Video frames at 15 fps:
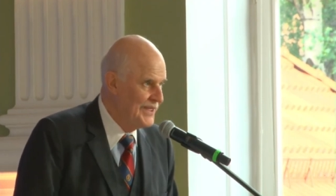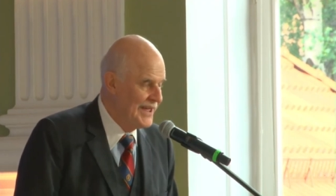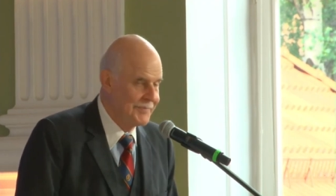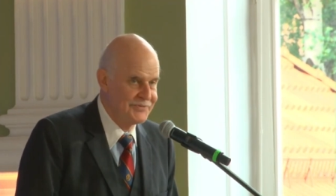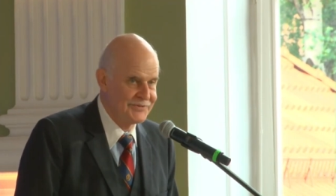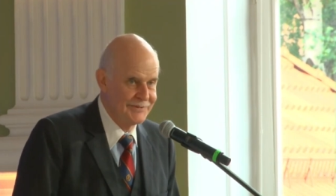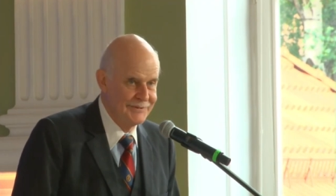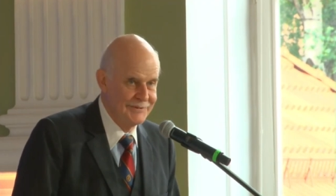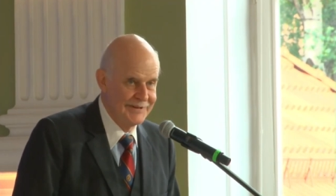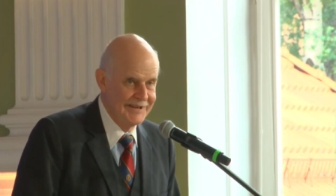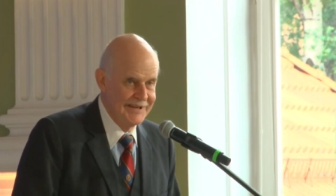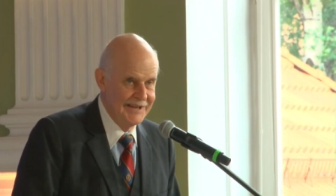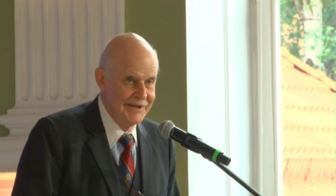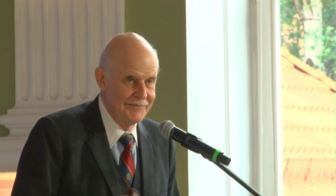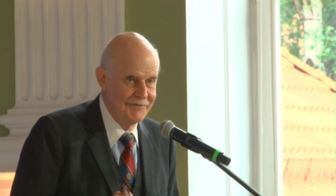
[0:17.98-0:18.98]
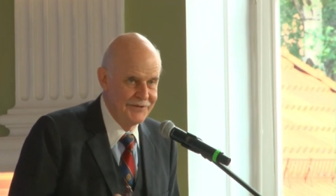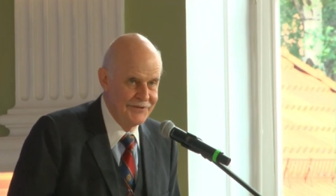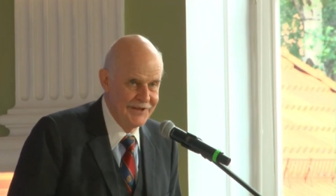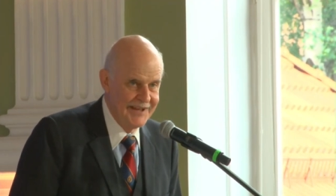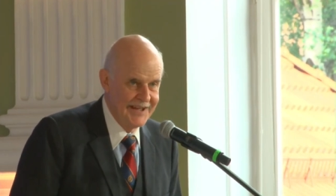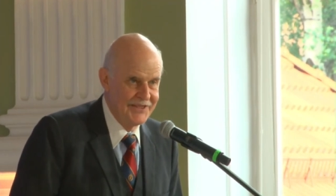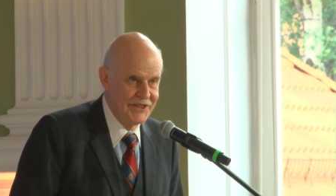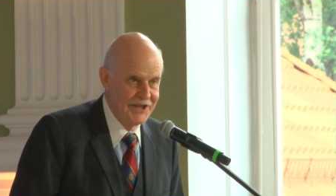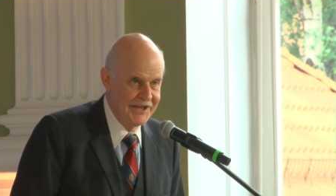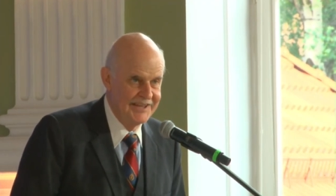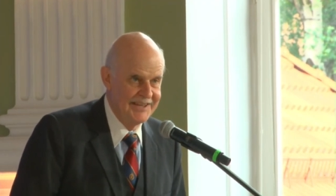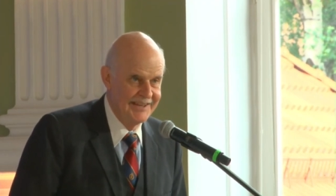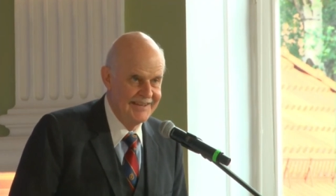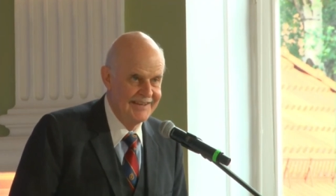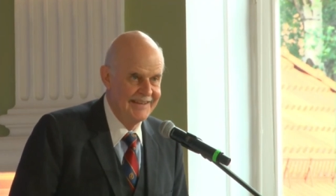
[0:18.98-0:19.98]
with absolutely everything I
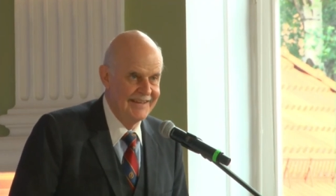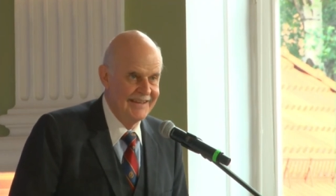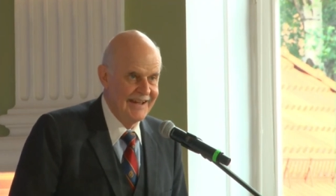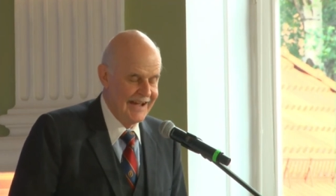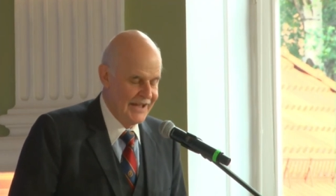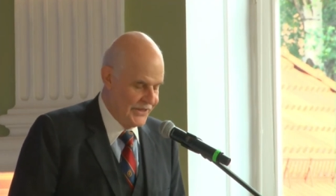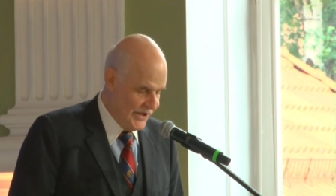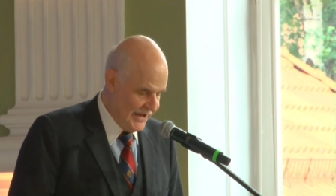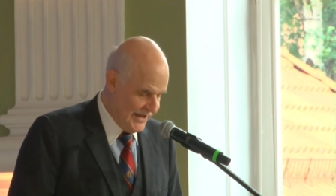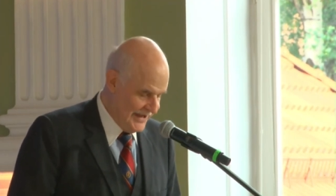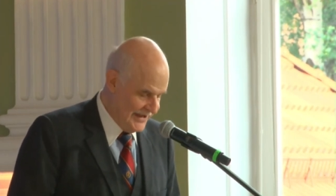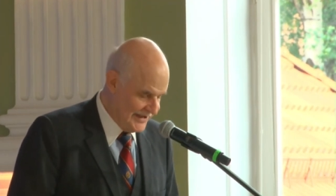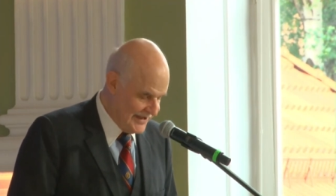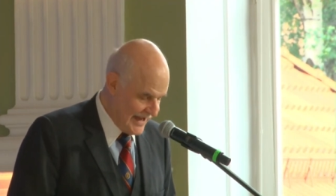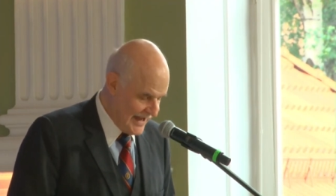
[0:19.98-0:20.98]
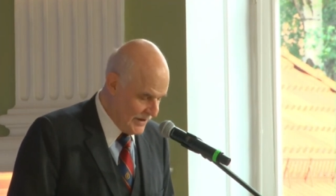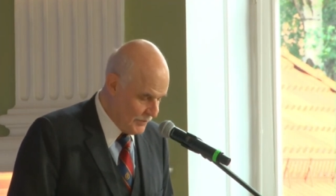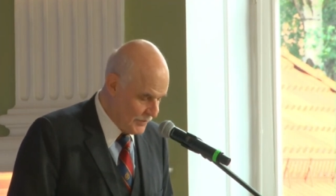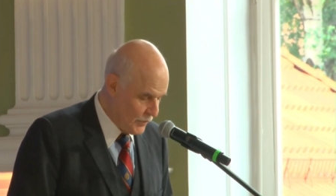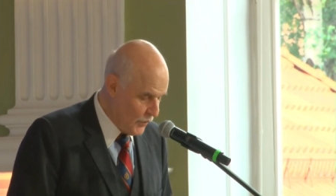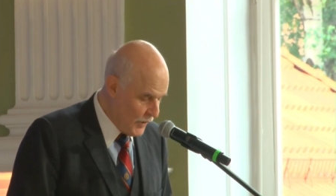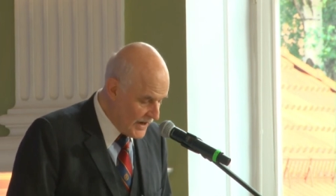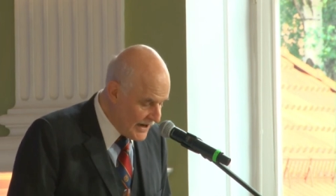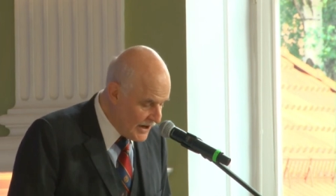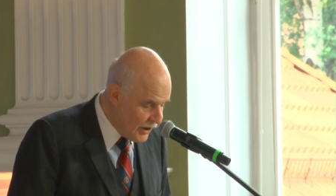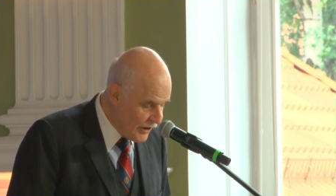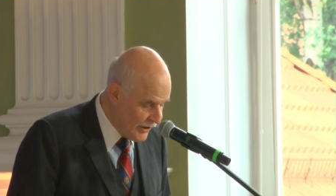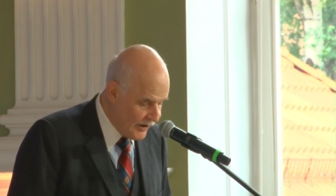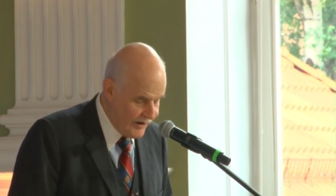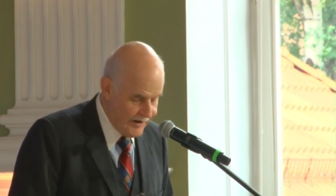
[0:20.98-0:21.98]
think, I think he said. But what
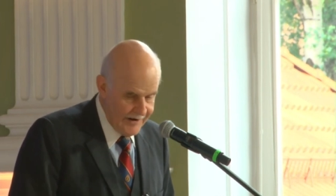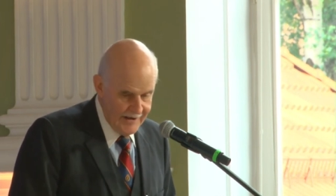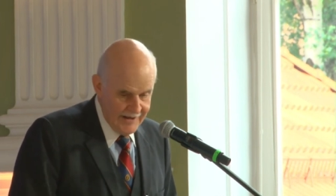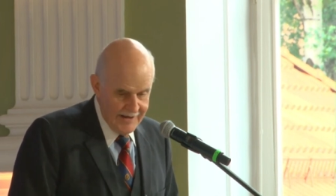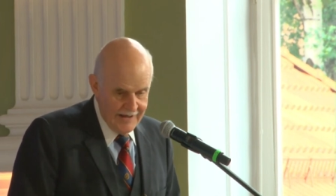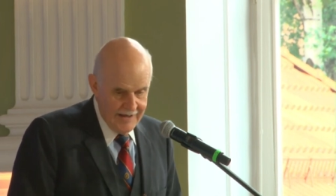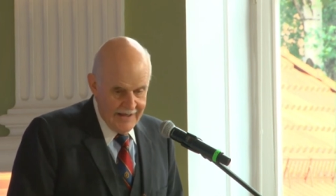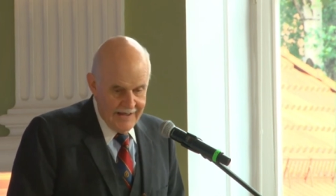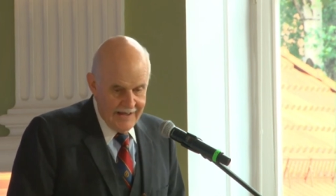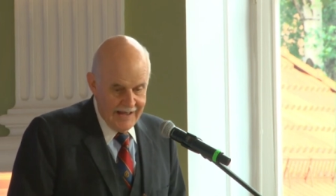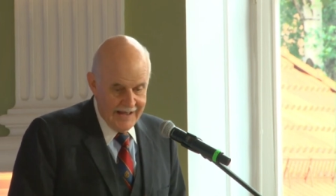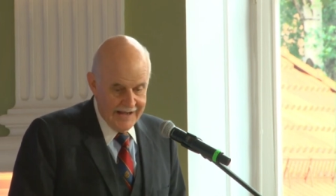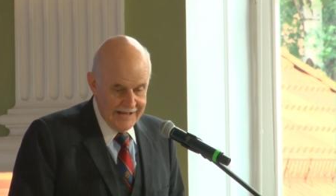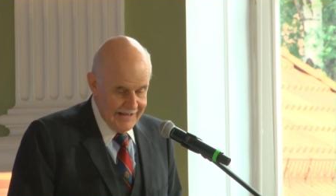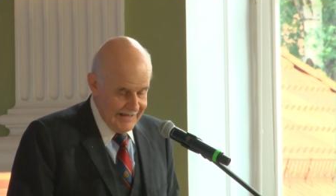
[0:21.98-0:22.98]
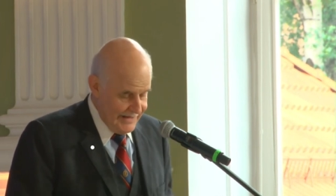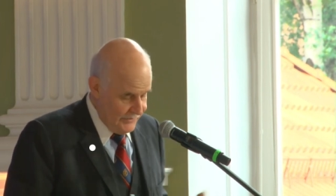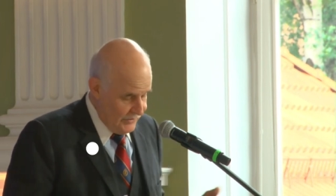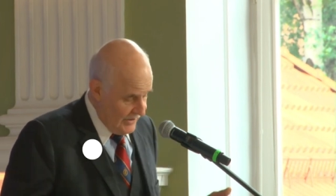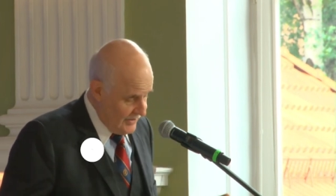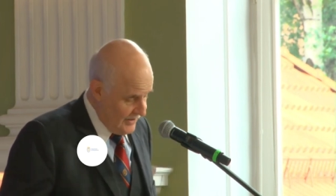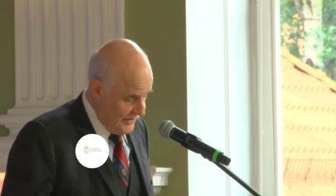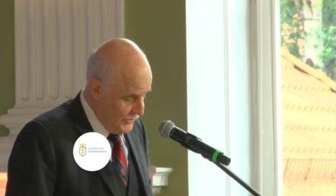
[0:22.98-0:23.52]
an honor. And you're